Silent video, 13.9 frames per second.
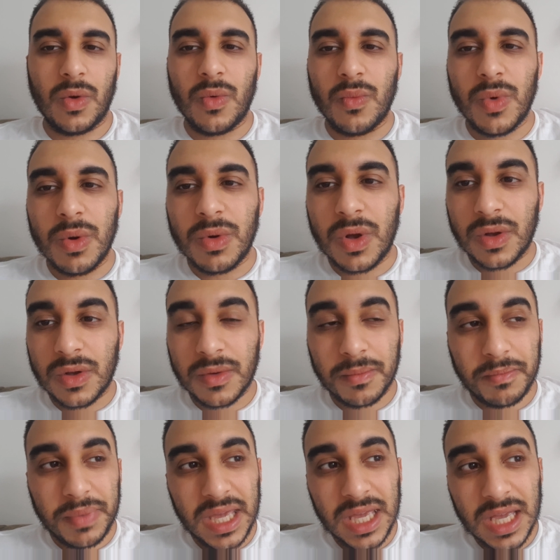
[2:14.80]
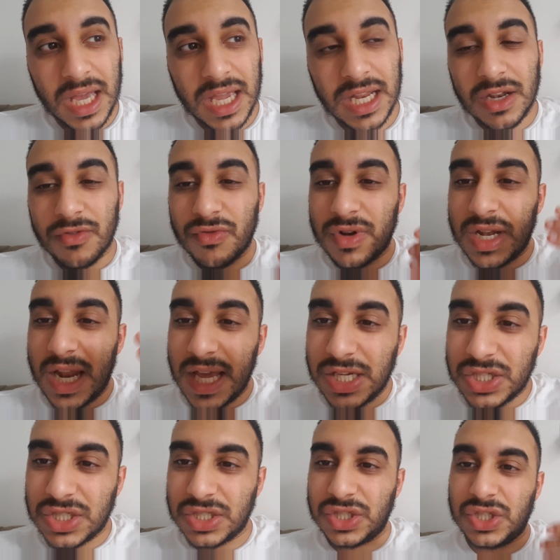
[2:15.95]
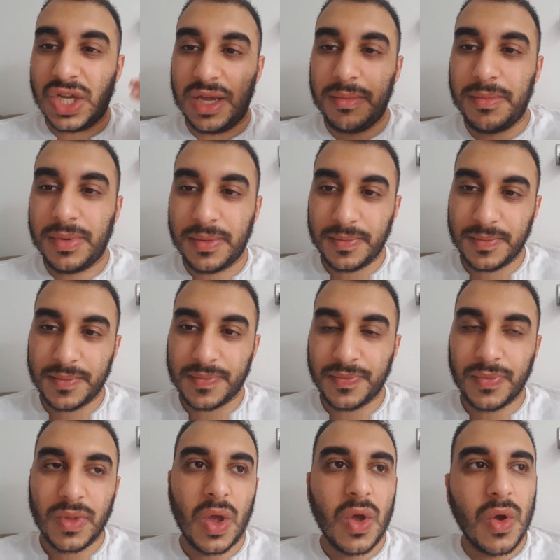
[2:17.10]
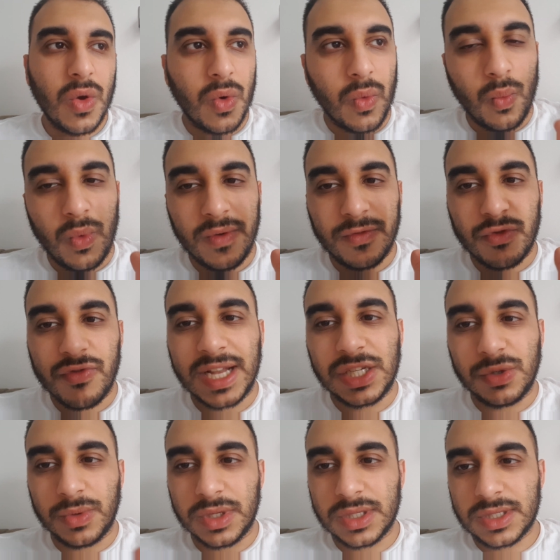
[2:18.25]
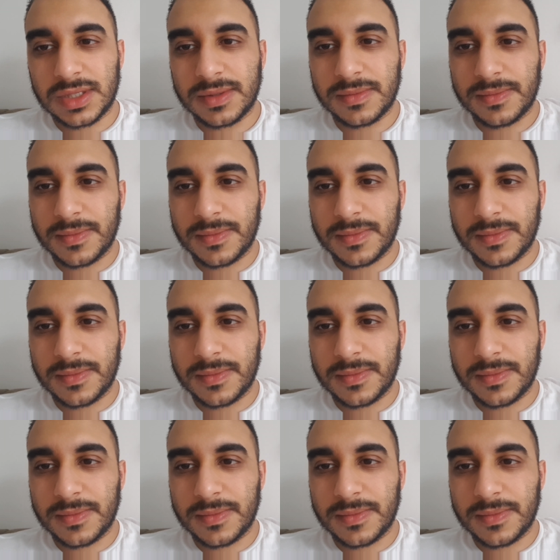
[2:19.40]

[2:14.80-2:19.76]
will be in a relationship with graduates